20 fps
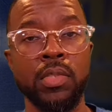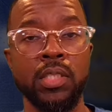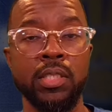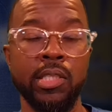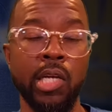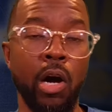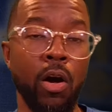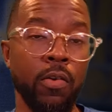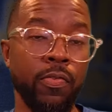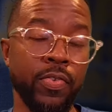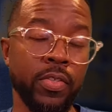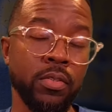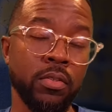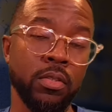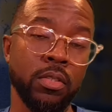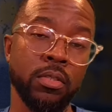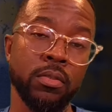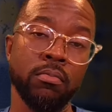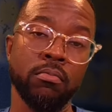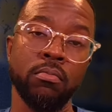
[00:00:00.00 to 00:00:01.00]

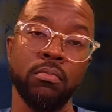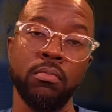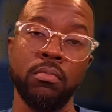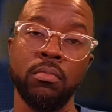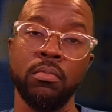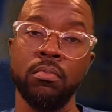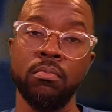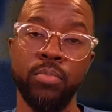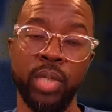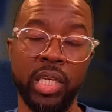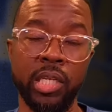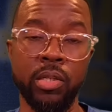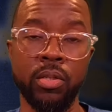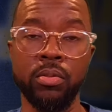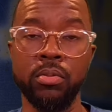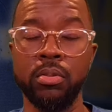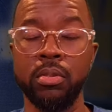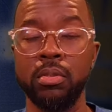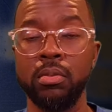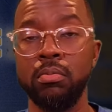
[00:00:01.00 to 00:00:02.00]
Dolphins,
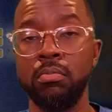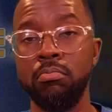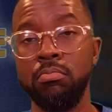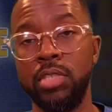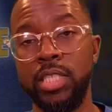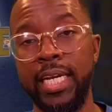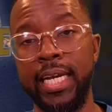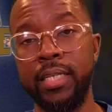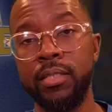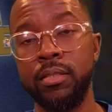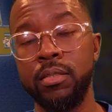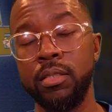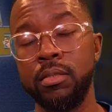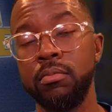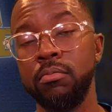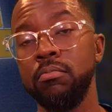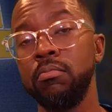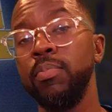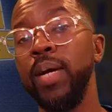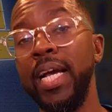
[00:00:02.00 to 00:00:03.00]
Bills, Jets,
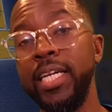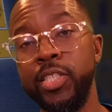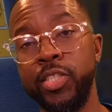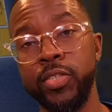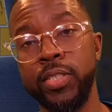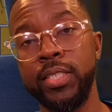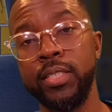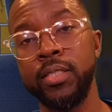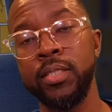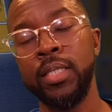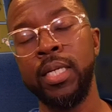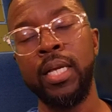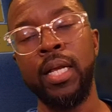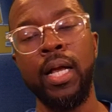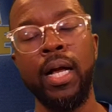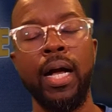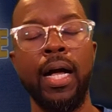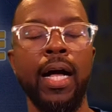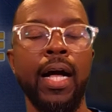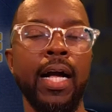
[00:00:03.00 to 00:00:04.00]
Patriots
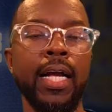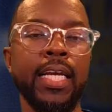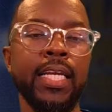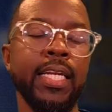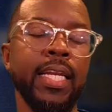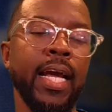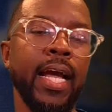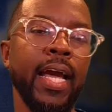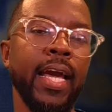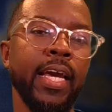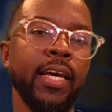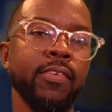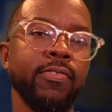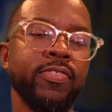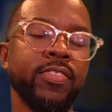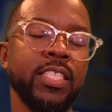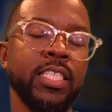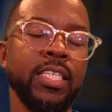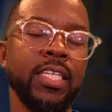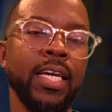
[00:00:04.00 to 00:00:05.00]
in the
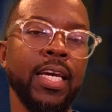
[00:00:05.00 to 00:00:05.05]
AFC